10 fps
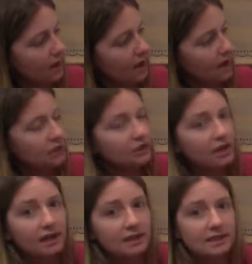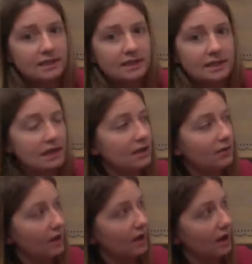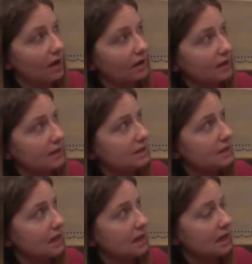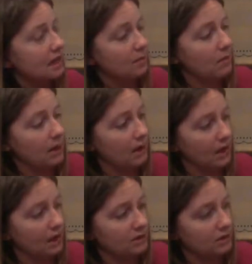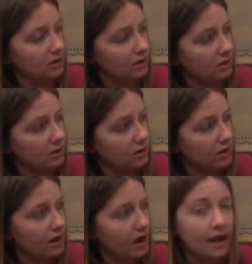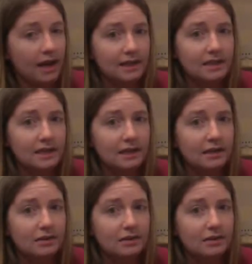And I check to see if I got the same answer. And I did.